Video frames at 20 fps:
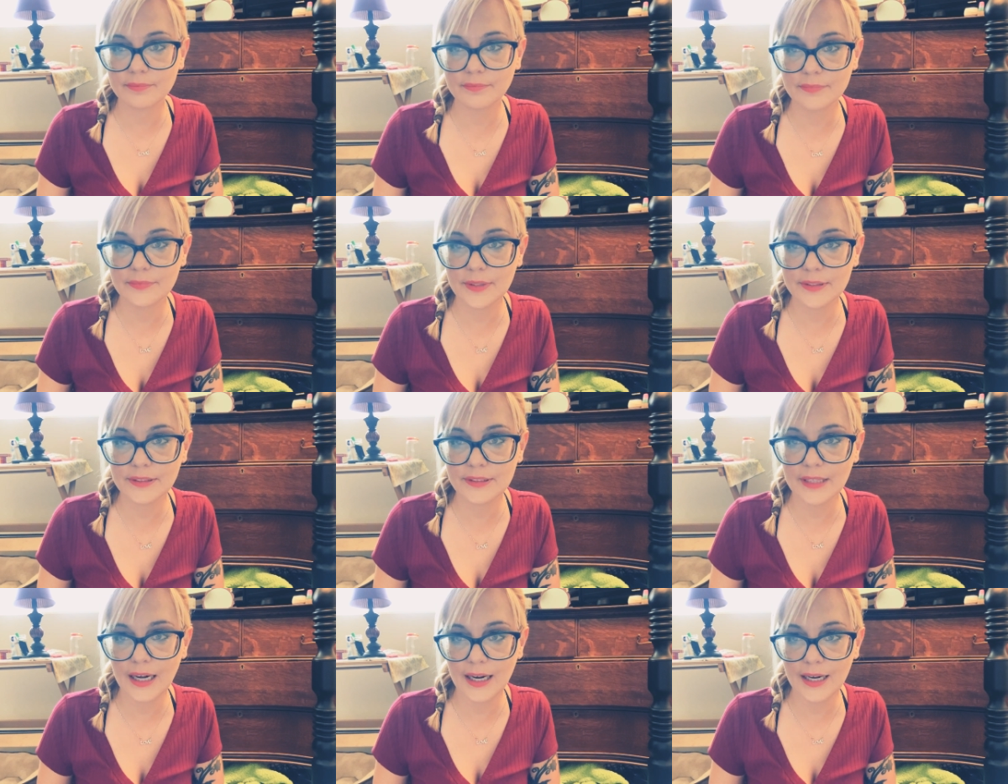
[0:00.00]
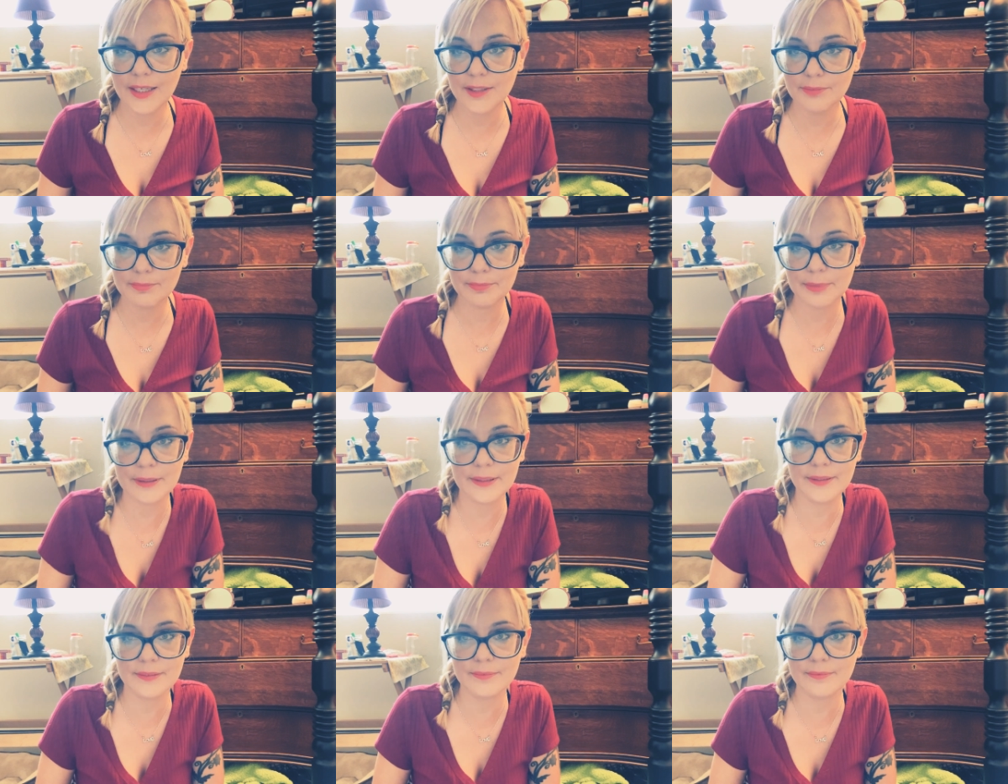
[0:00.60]
it's not.
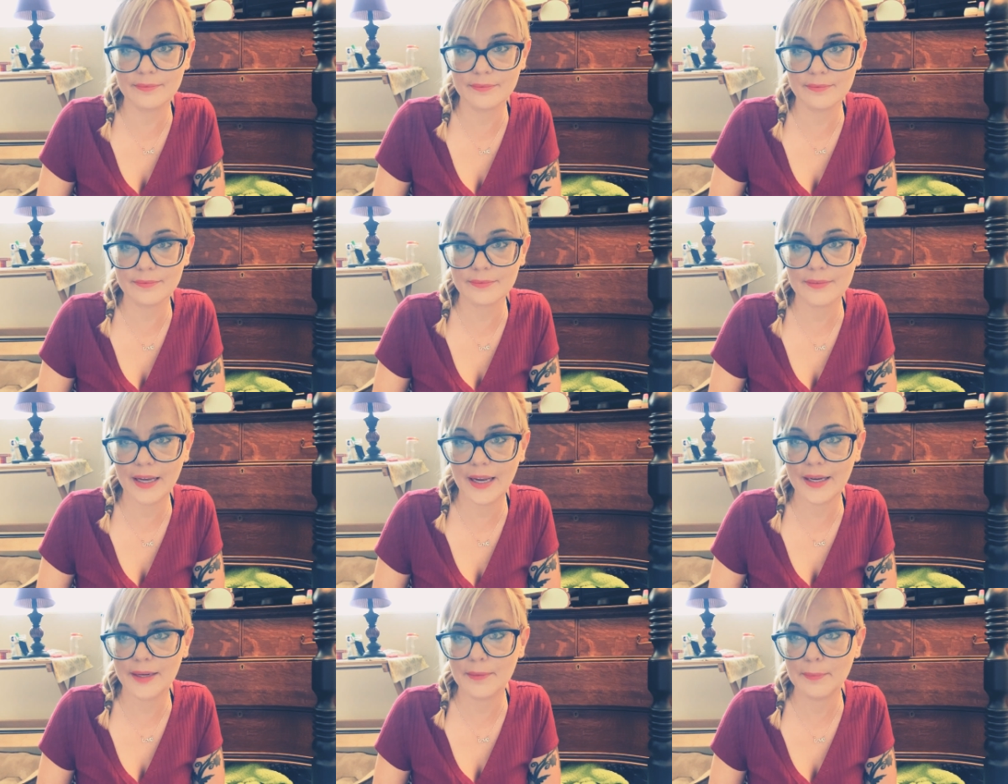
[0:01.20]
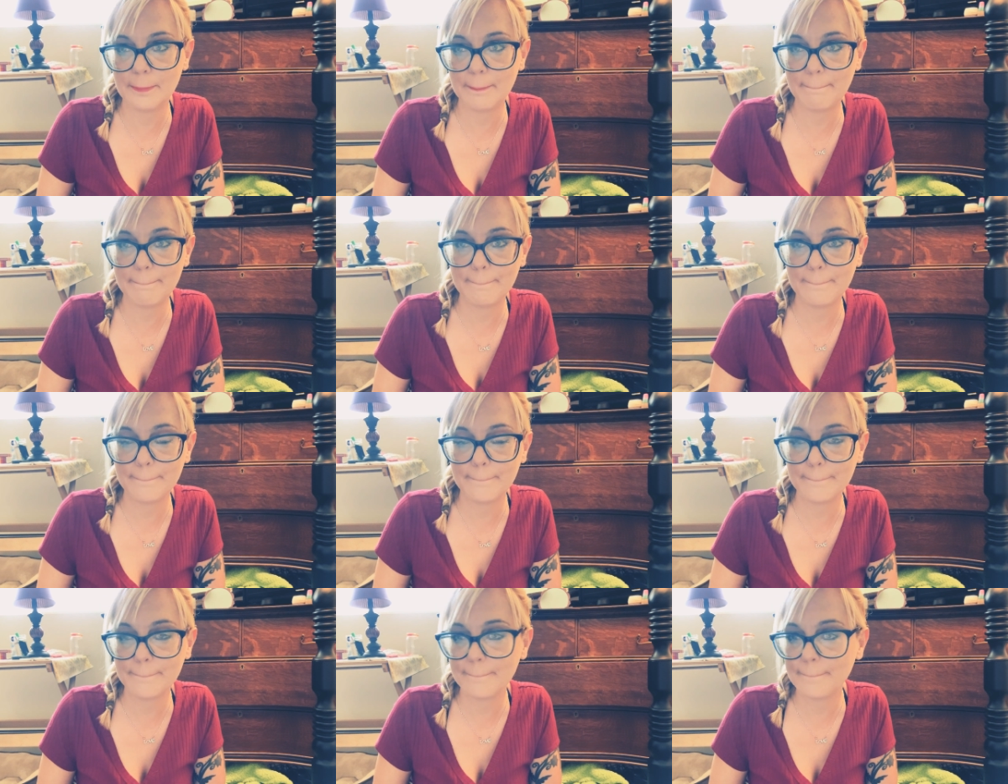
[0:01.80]
But, hey,
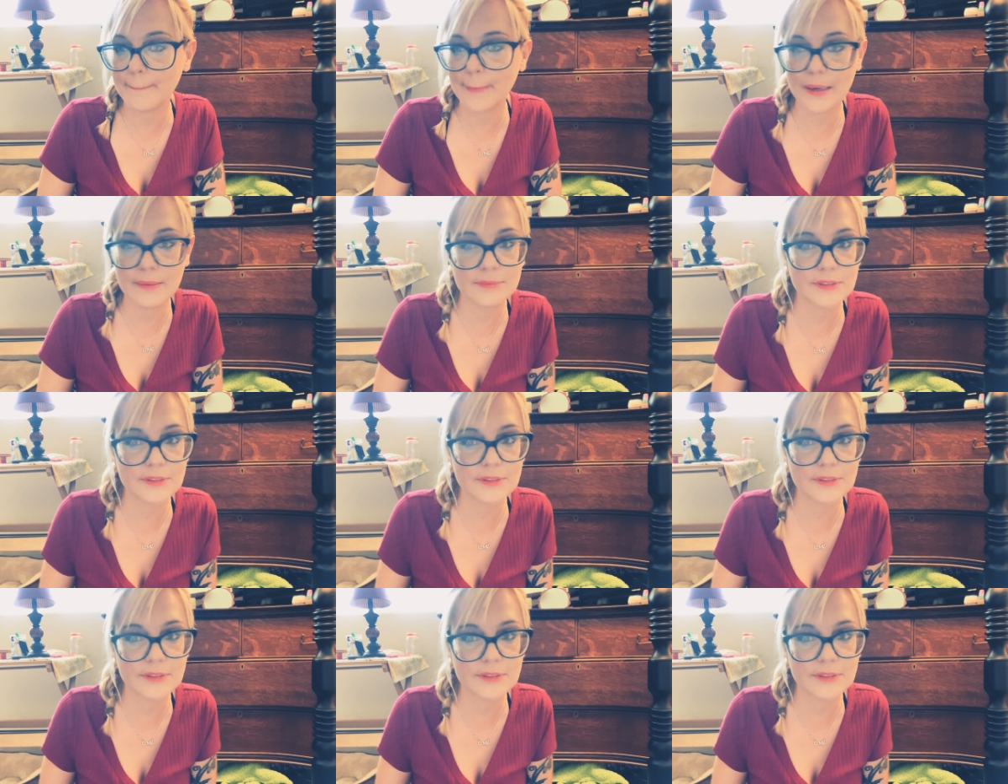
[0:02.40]
I'm